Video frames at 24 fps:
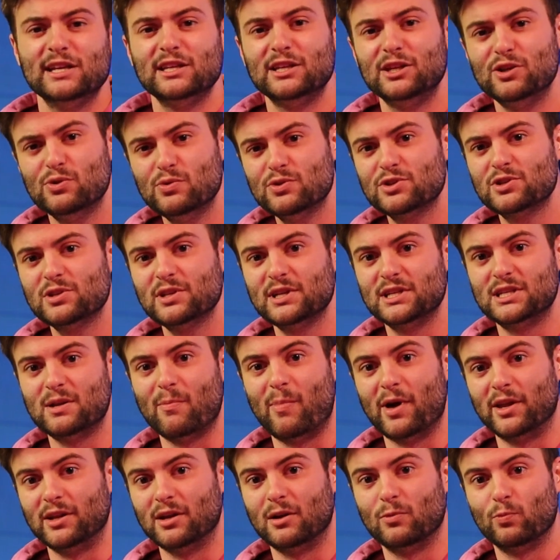usually
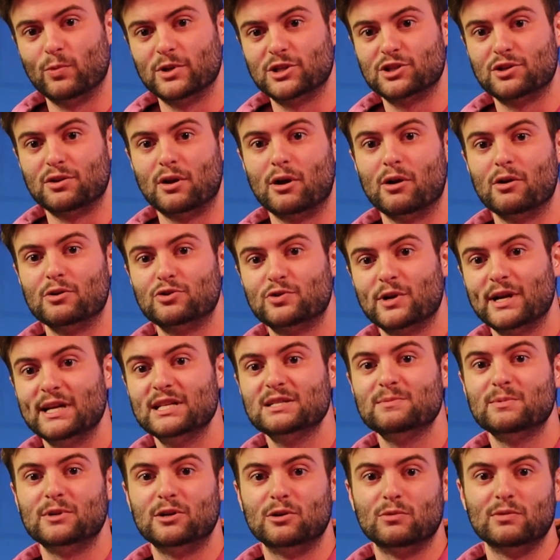depend on which
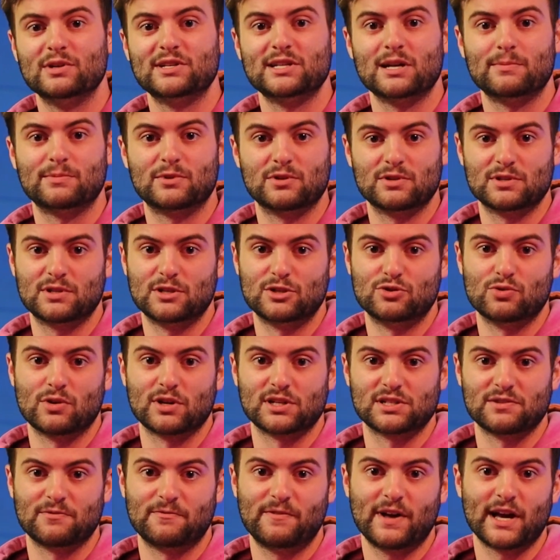neurotransmitter receptors the
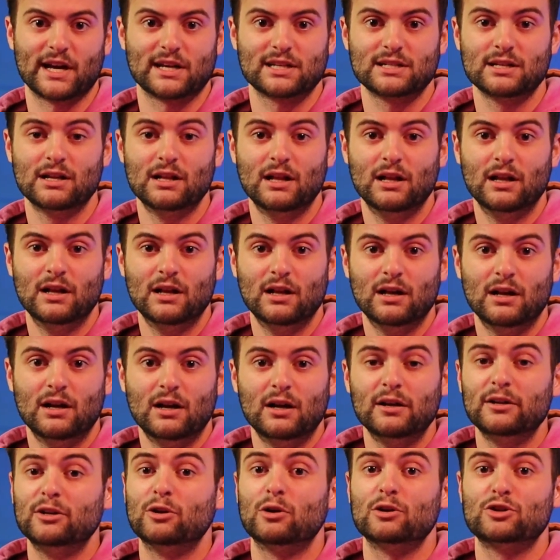drugs affect.
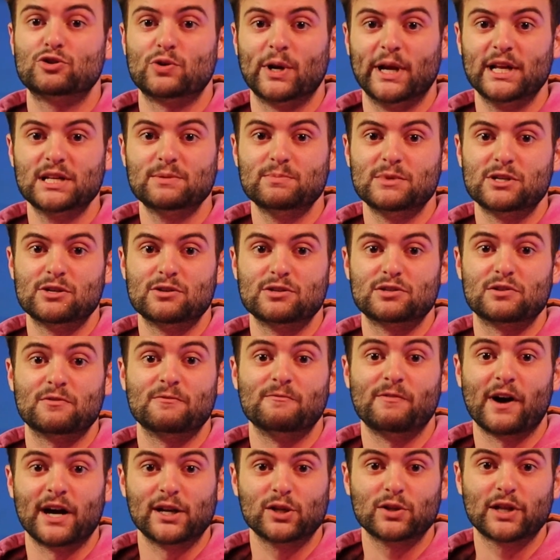Neurotransmitters are
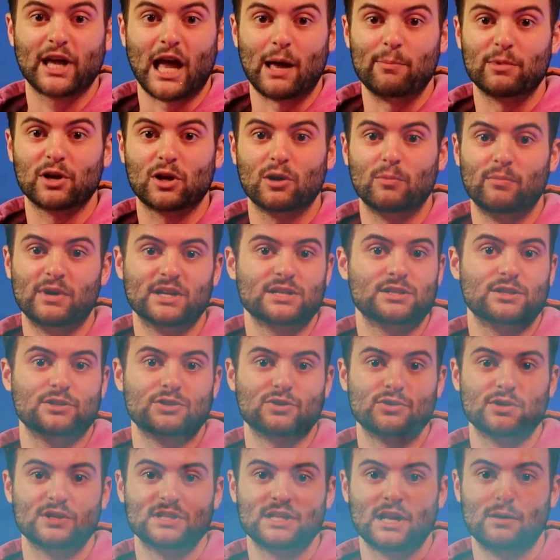vital chemical
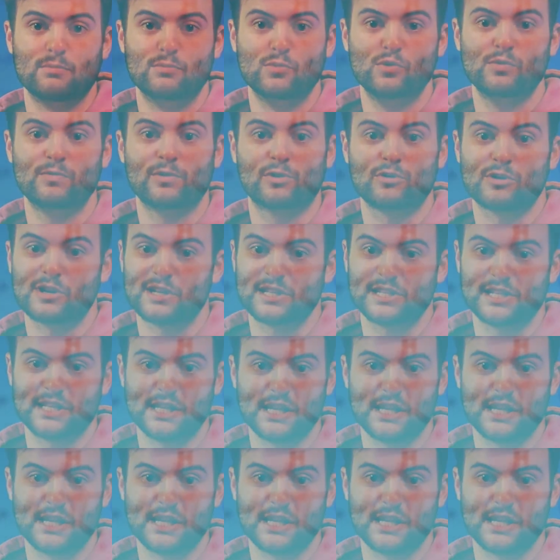messengers that move across